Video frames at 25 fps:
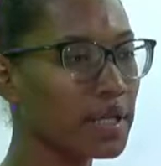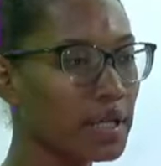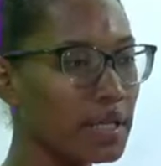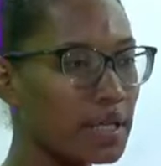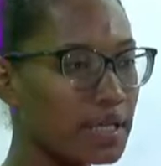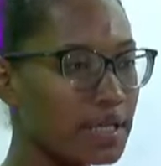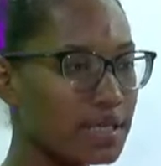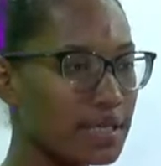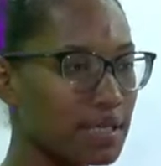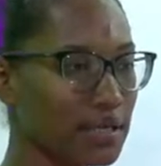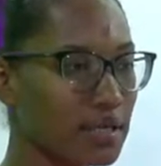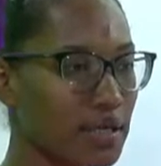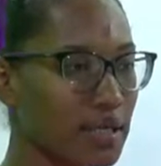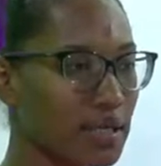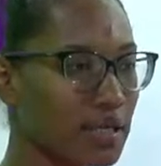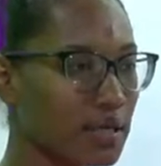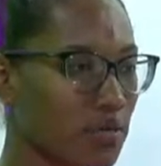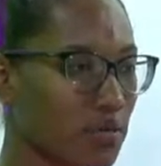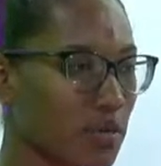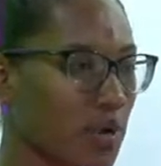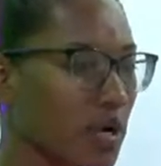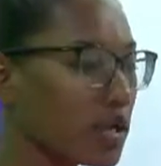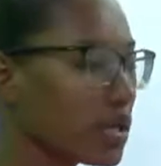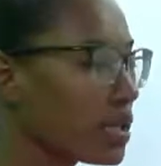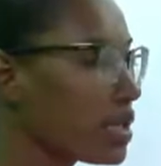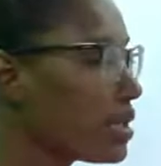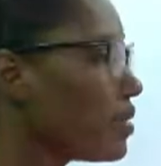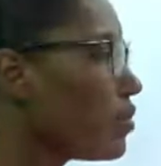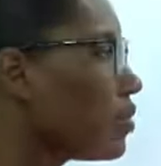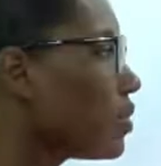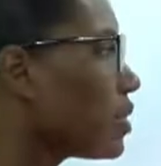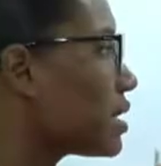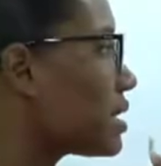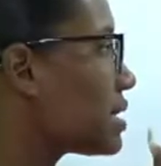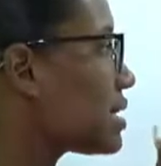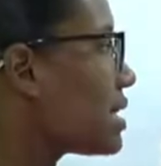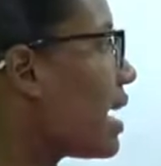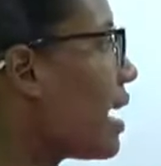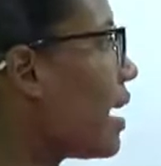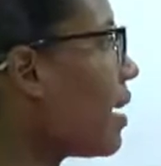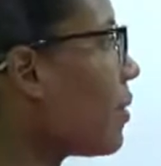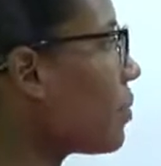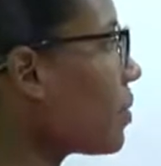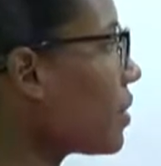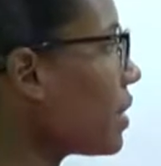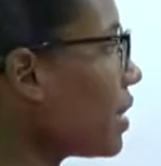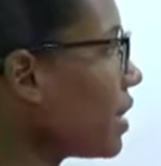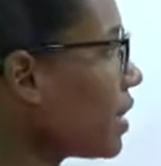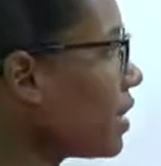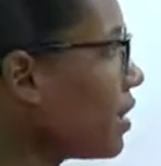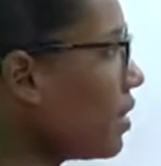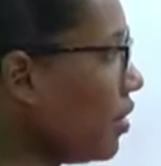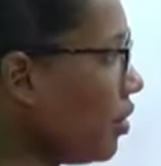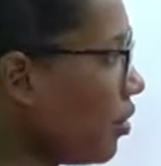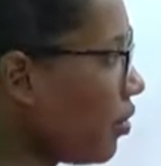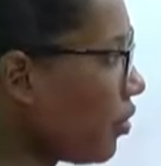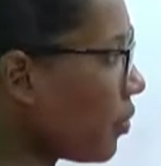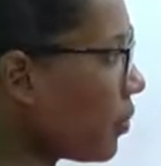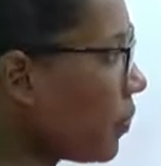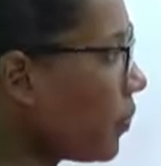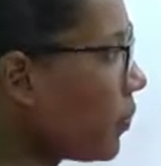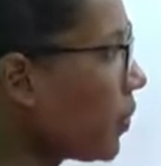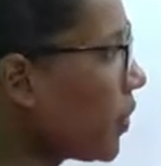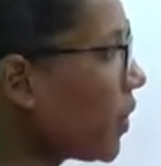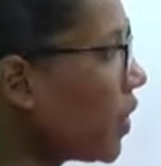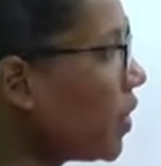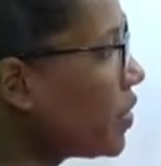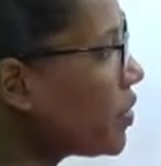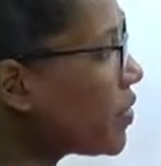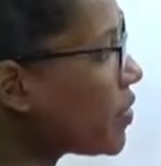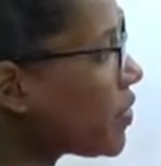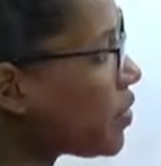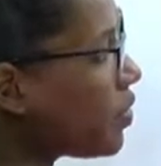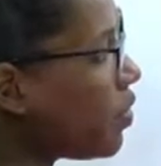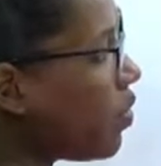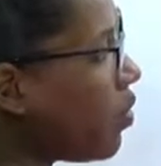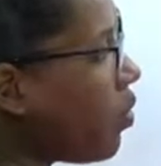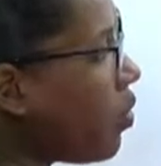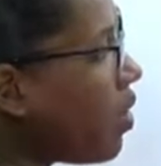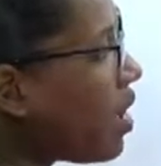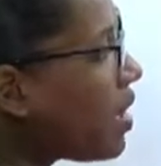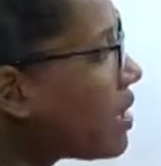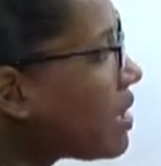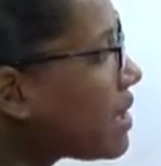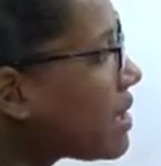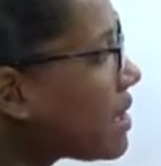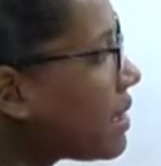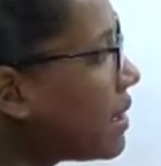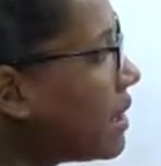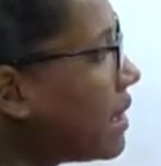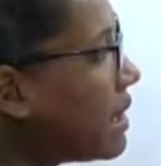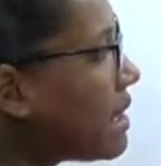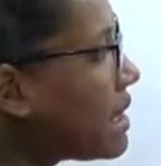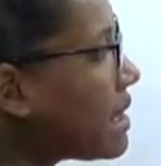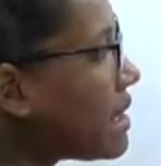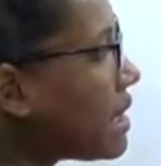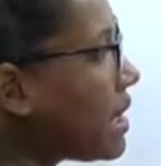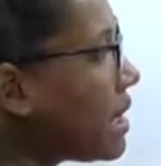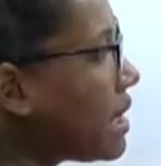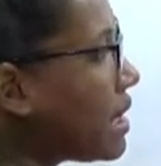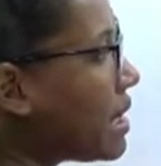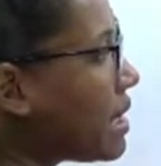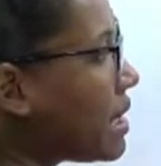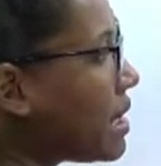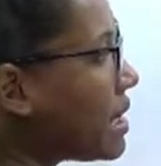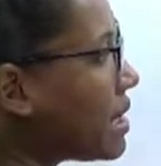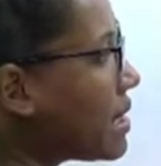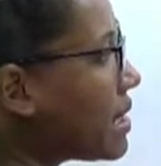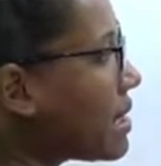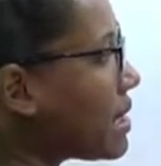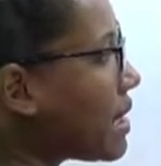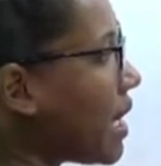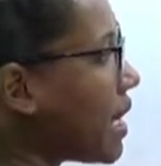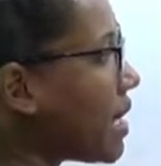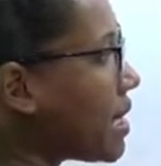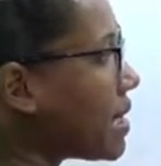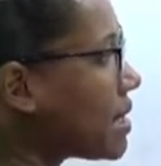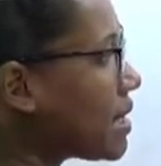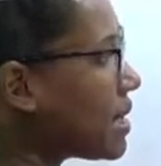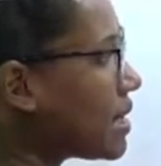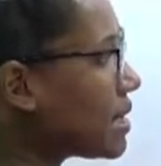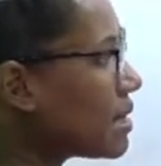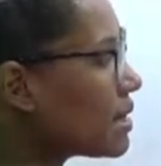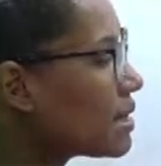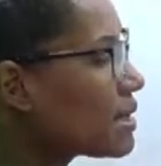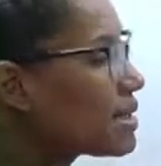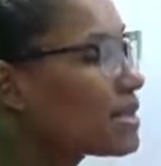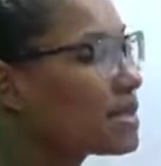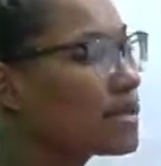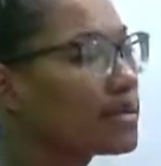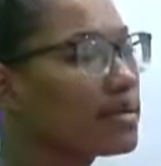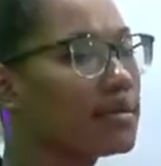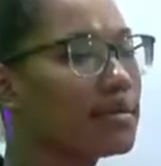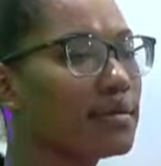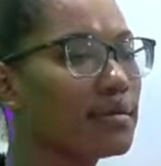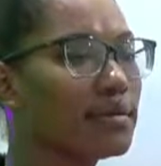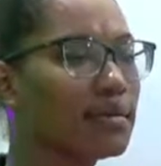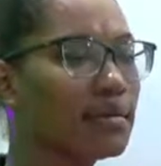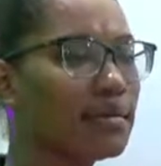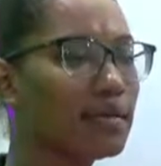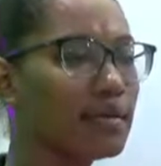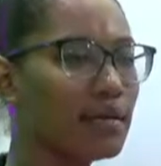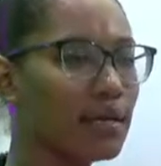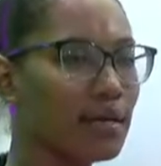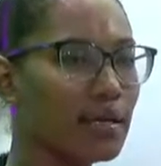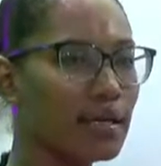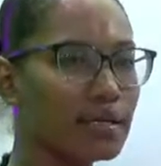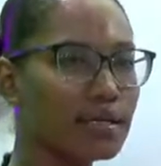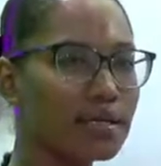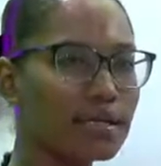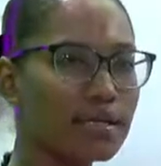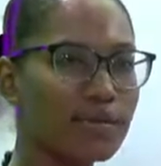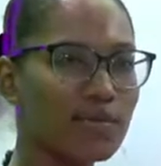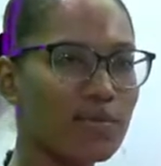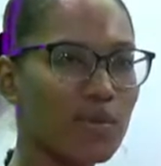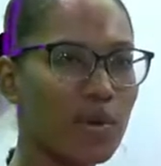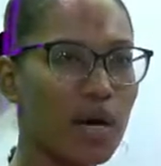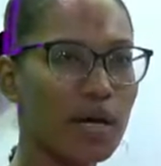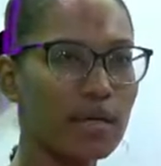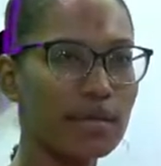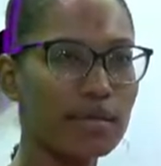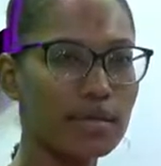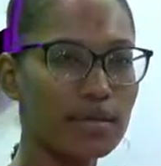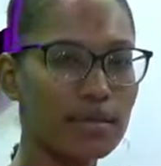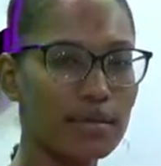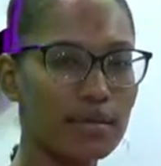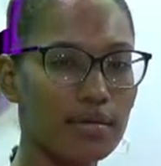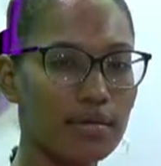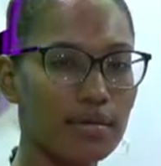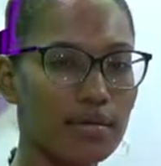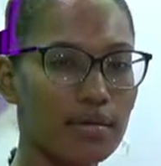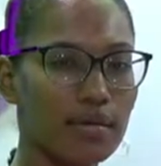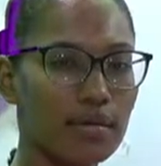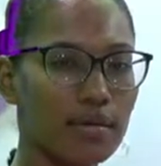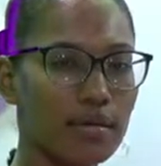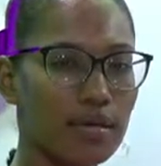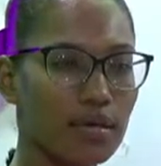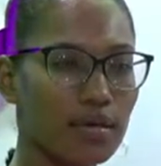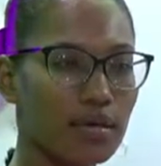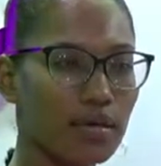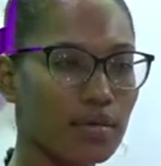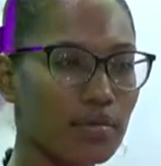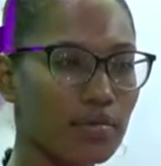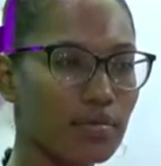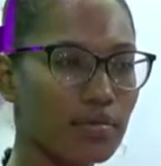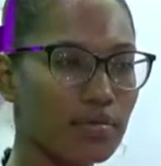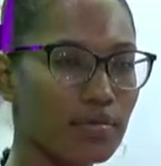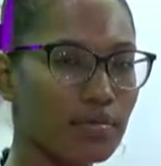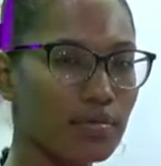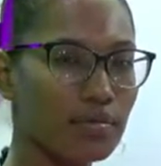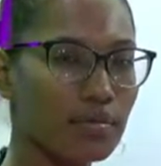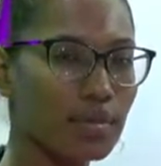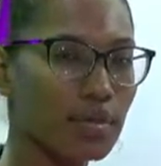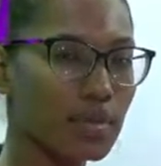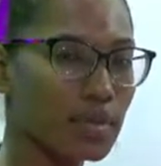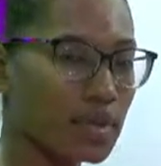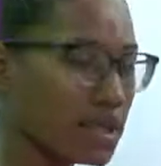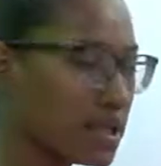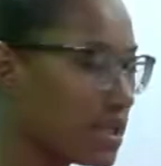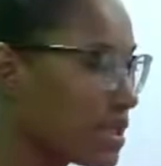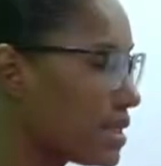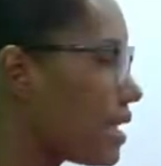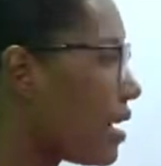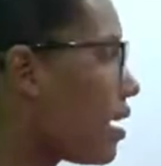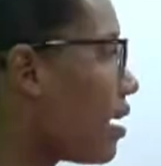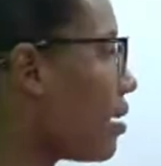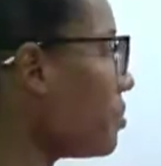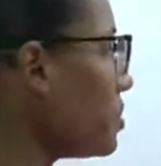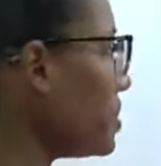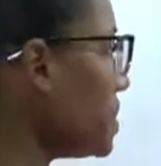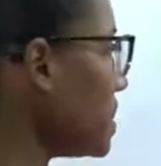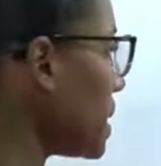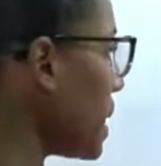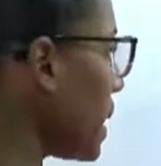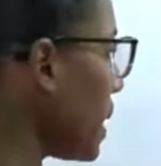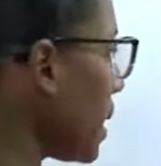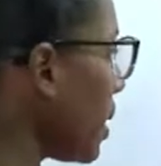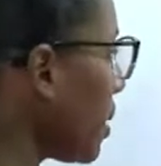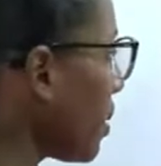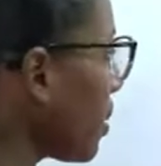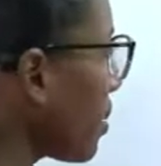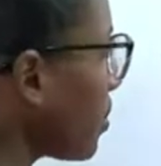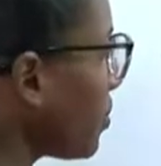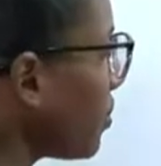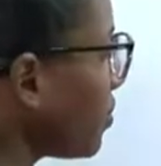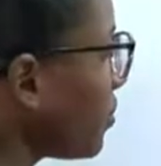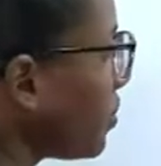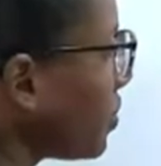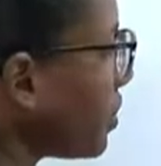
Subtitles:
let's look at what is happening here. So, what is Lita in this sentence? Lita is what? Subject,